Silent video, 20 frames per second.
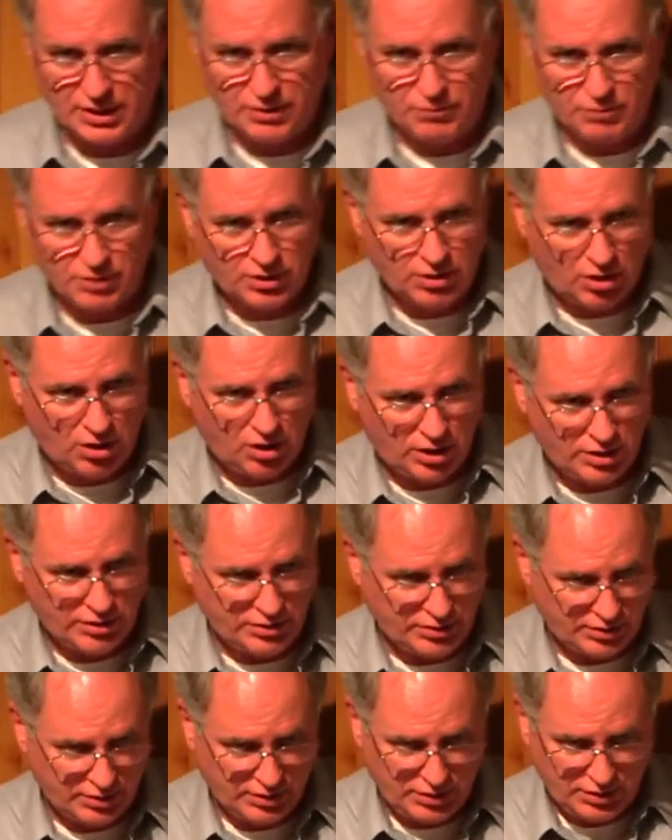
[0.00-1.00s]
in
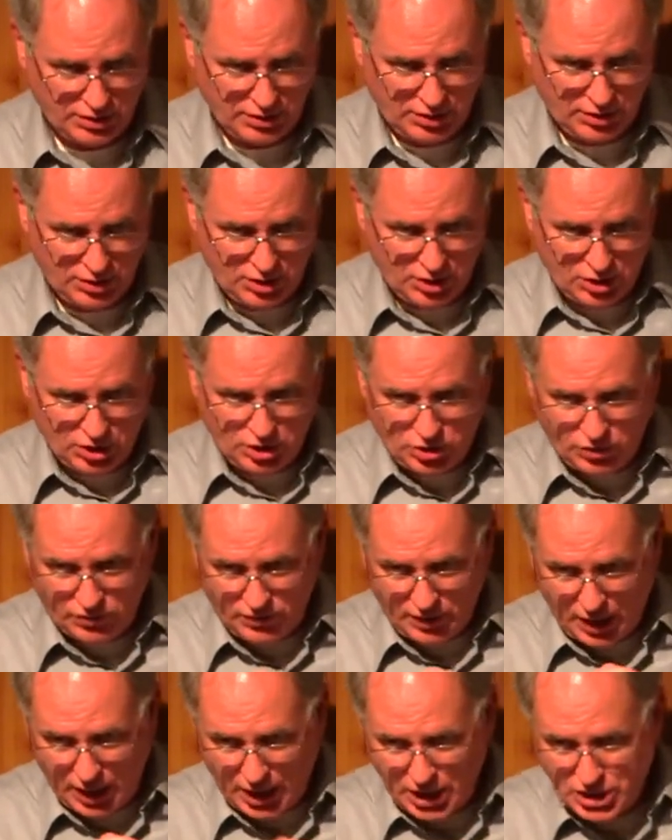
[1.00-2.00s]
regard to
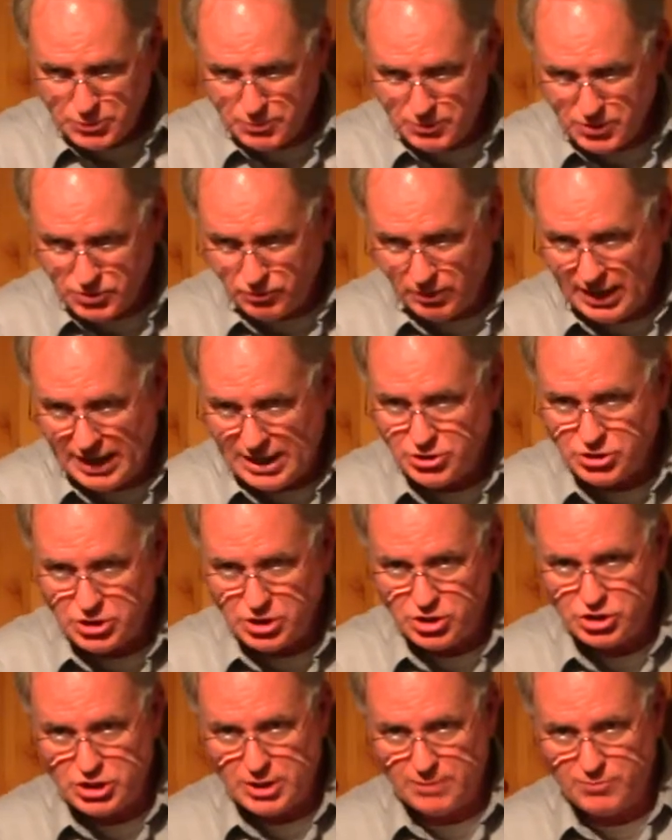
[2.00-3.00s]
the husband's
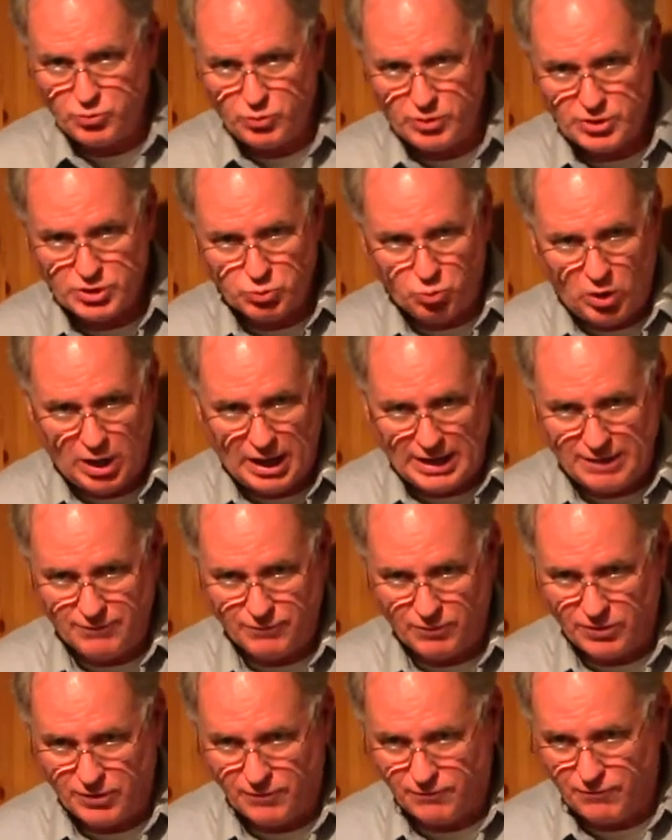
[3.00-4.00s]
relationship to his wife
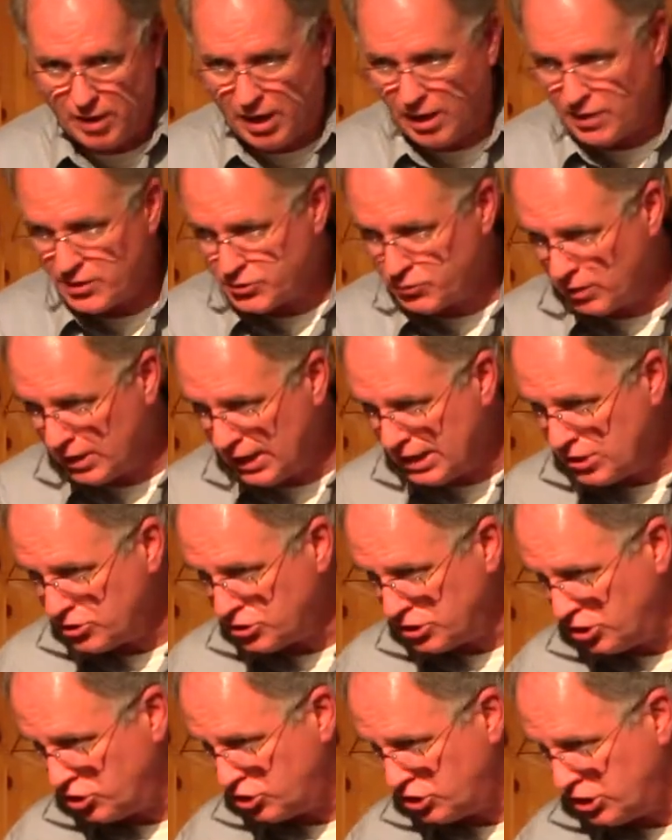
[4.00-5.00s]
or the father's
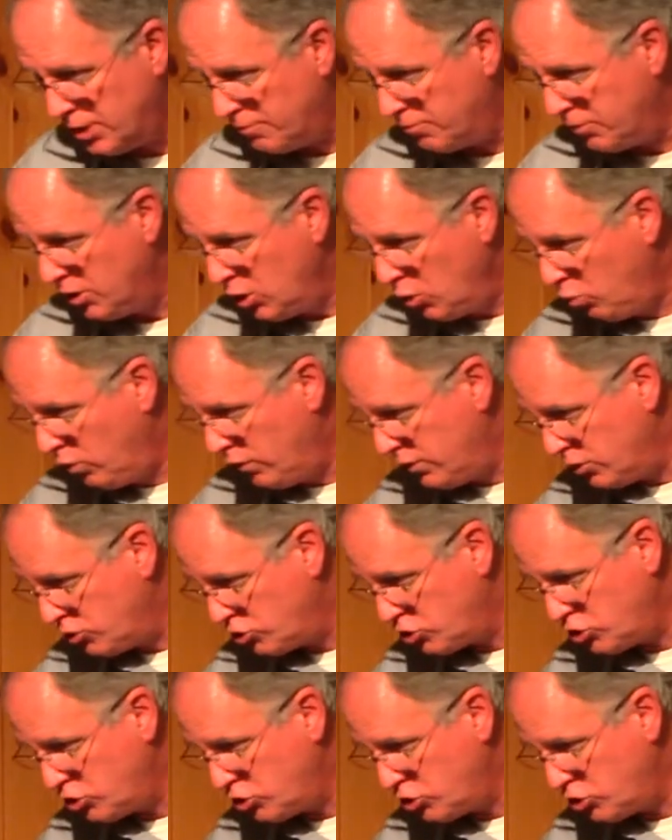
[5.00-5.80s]
relationship with his